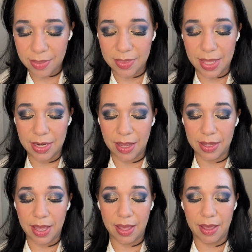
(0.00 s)
Then I
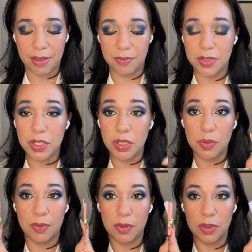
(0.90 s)
have 2
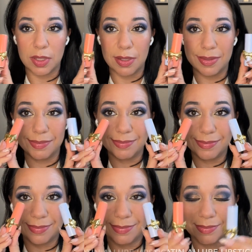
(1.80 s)
of her little,
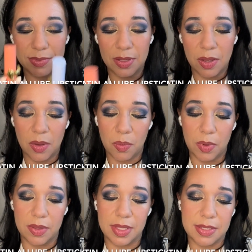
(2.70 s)

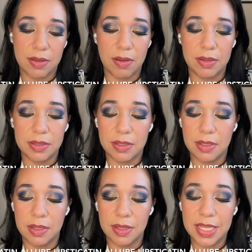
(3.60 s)
what are these called?
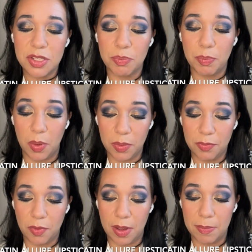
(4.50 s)
These are both
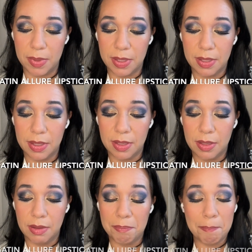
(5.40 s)
from,
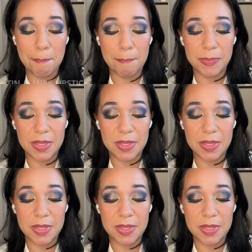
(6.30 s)
the